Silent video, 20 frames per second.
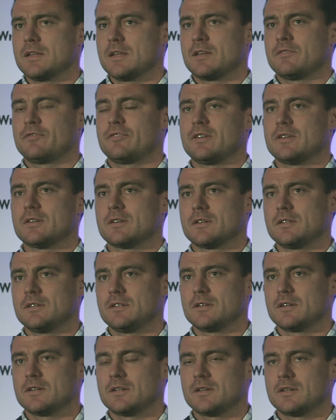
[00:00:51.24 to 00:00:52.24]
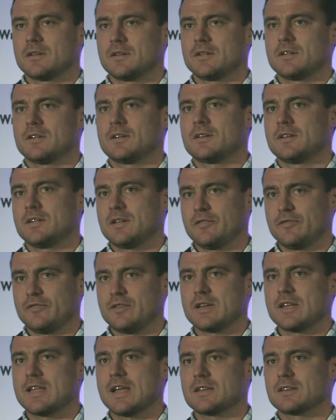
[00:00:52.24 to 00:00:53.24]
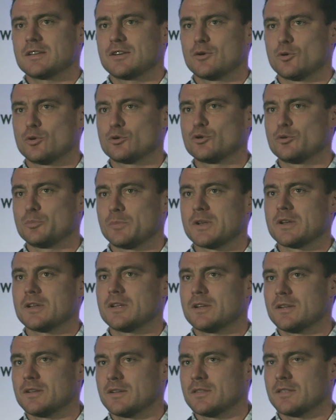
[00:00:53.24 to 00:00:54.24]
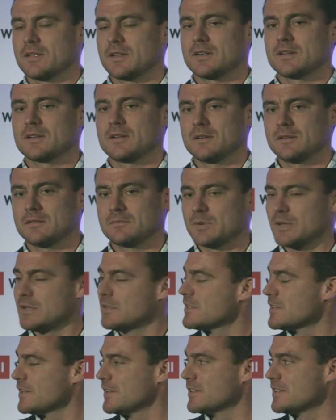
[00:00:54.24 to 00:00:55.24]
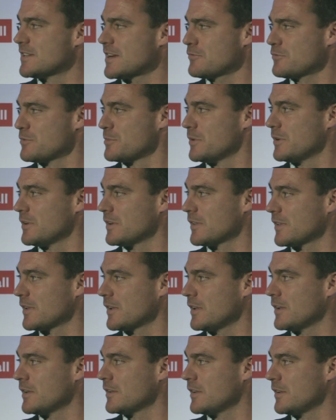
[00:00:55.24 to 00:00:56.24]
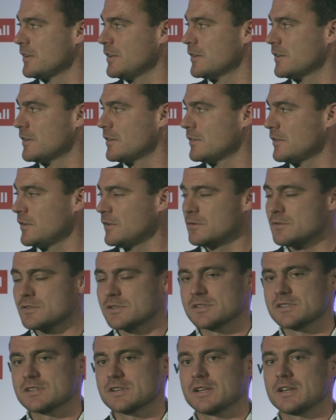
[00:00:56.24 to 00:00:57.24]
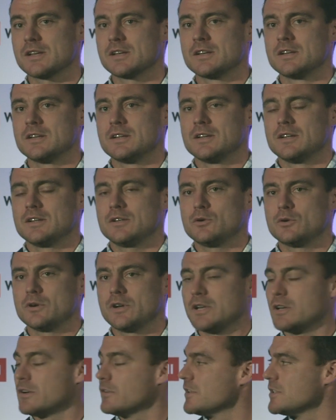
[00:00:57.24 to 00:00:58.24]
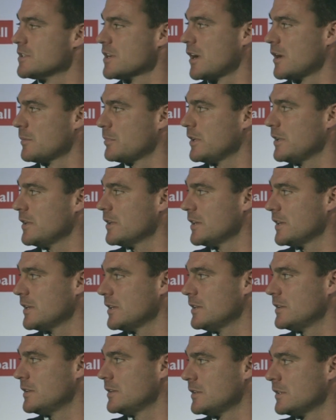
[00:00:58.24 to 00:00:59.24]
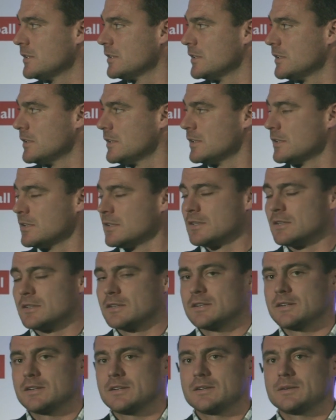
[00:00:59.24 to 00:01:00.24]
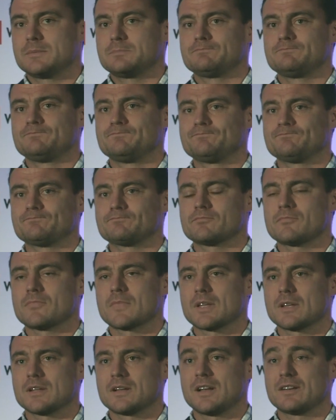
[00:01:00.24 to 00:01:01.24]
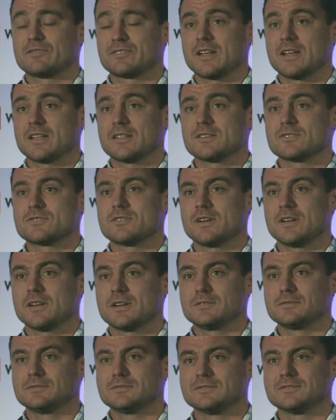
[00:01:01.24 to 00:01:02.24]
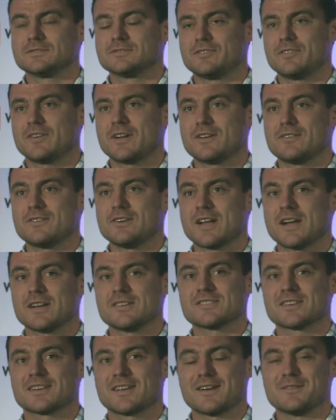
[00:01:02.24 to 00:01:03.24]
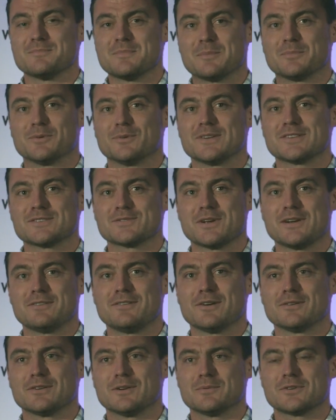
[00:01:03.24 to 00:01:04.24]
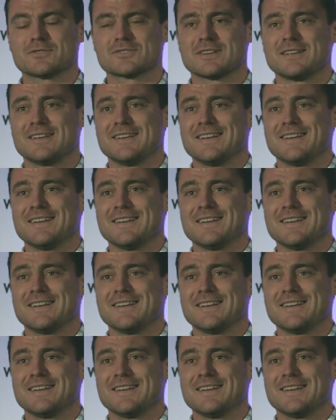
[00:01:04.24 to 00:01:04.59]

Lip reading: I think if you get caught up in it, I think it'll be to your detriment. I think it used to say, going into a derby, you need. I get this right now. Fire and ice. I can't remember which way around it was.